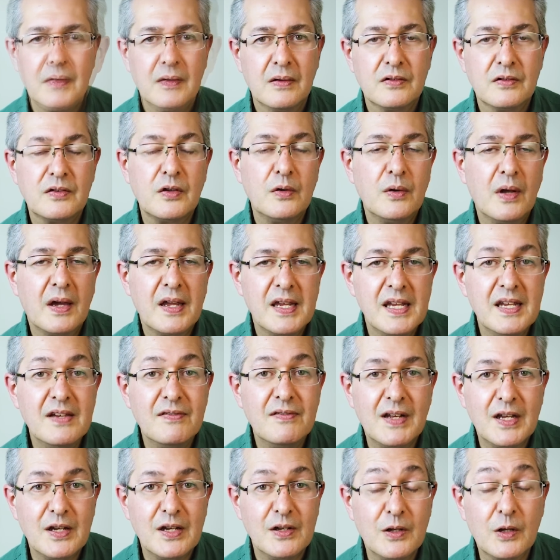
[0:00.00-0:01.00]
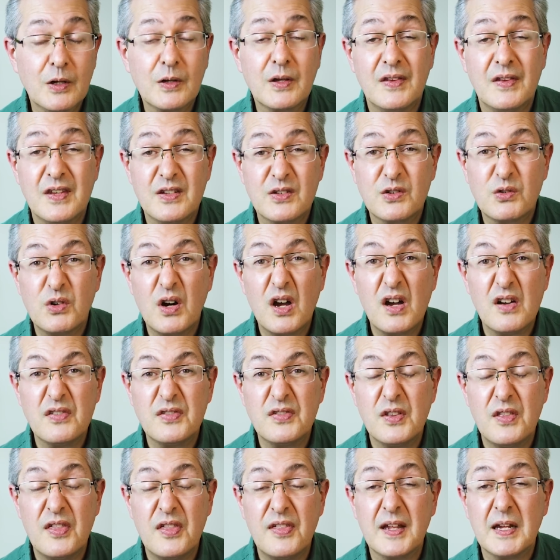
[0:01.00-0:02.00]
So naively, you'd look at this graph
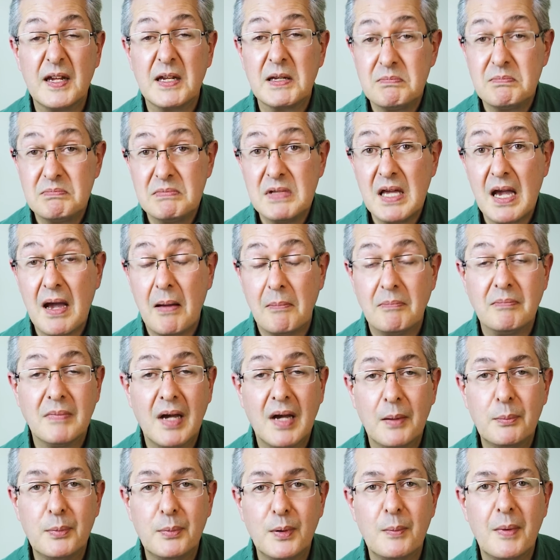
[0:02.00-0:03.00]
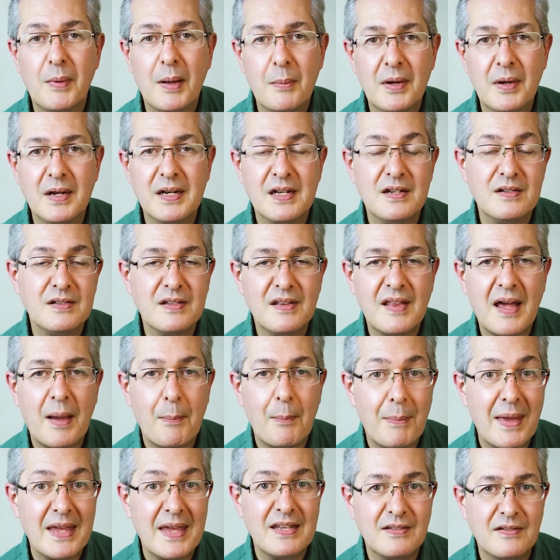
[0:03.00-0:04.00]
and think, yeah, I put my money into
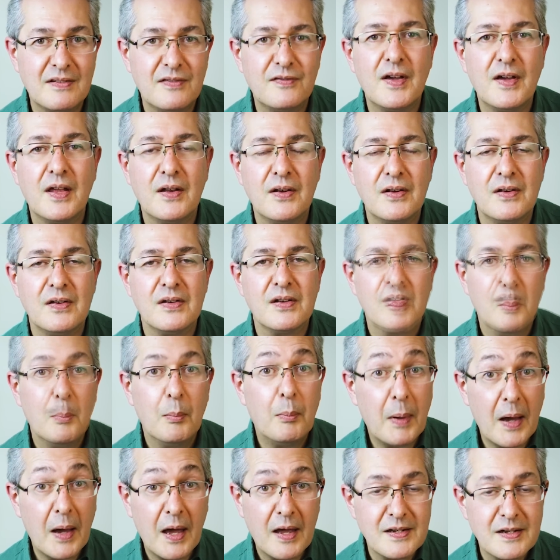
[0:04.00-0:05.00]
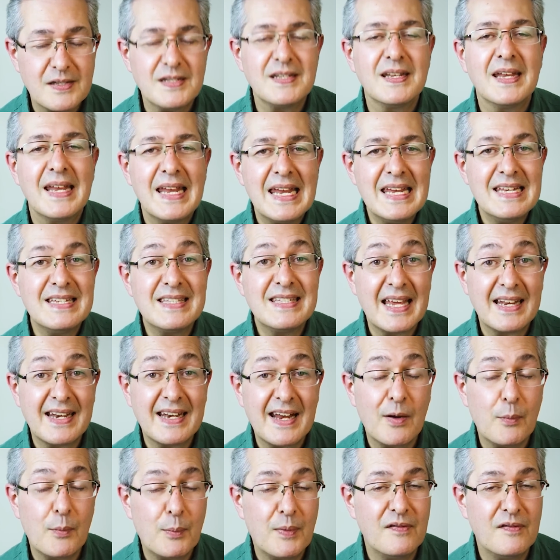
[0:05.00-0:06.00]
that best fund. But is that
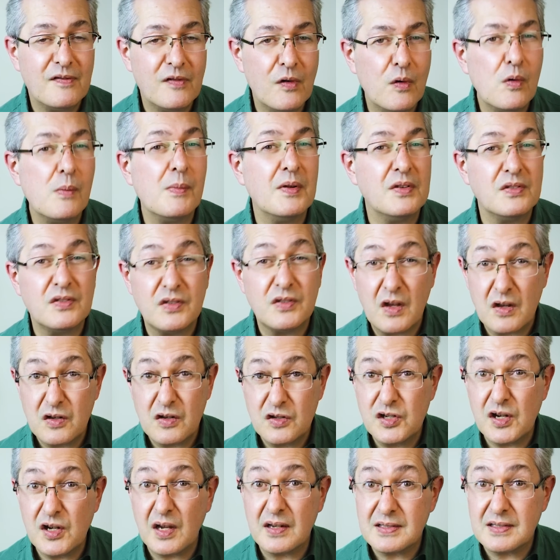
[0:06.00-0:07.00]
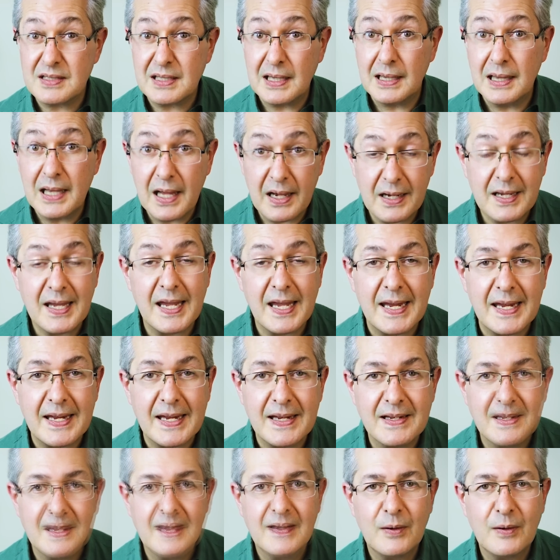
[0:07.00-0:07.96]
outperformance just lucky?